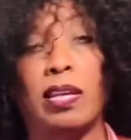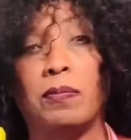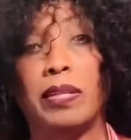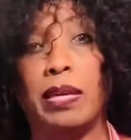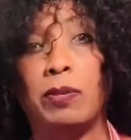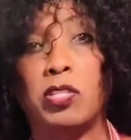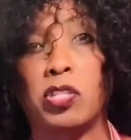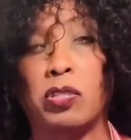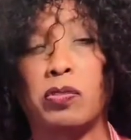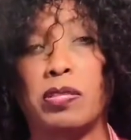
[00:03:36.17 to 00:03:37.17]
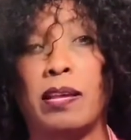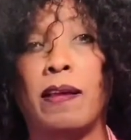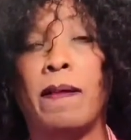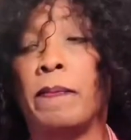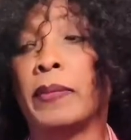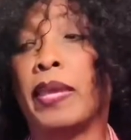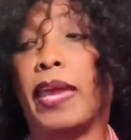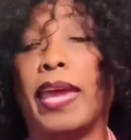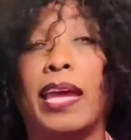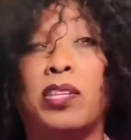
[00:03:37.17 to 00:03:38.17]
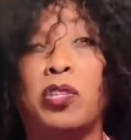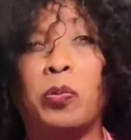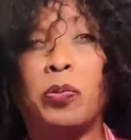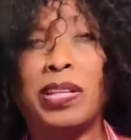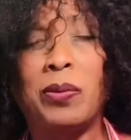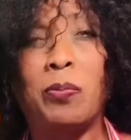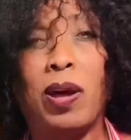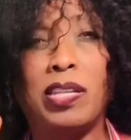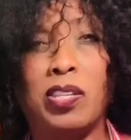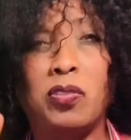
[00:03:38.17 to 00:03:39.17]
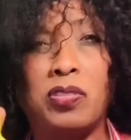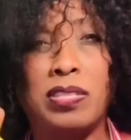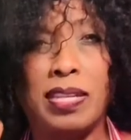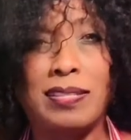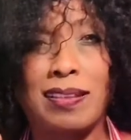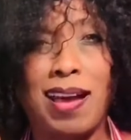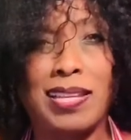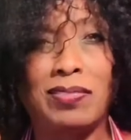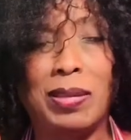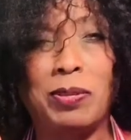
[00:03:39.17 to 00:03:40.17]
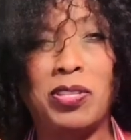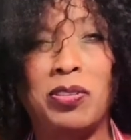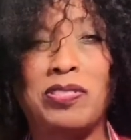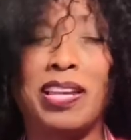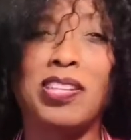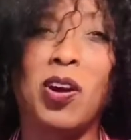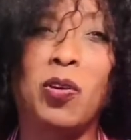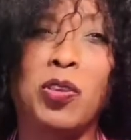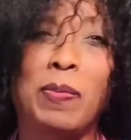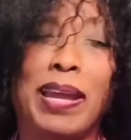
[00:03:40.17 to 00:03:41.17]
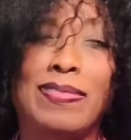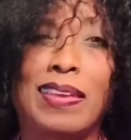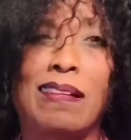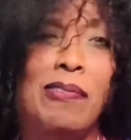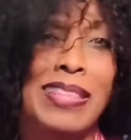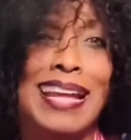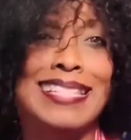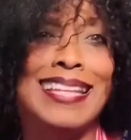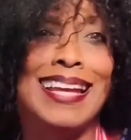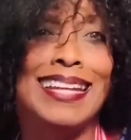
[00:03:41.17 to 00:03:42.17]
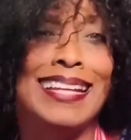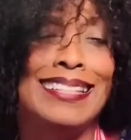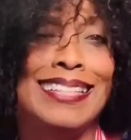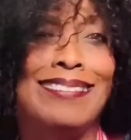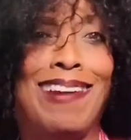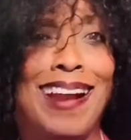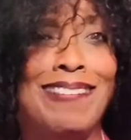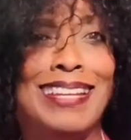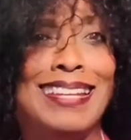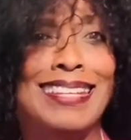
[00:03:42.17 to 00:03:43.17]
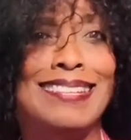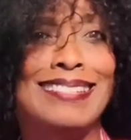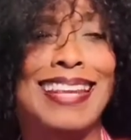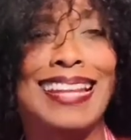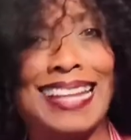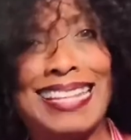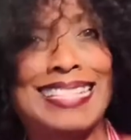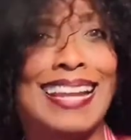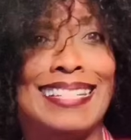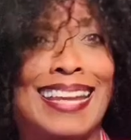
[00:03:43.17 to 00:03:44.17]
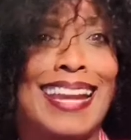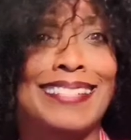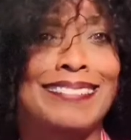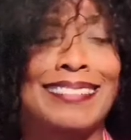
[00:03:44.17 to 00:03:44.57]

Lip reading: lemon juice. And you really want to use this kind of lemon juice. I know you might think, oh, that's not healthy. Why are we going to use that? That's not natural.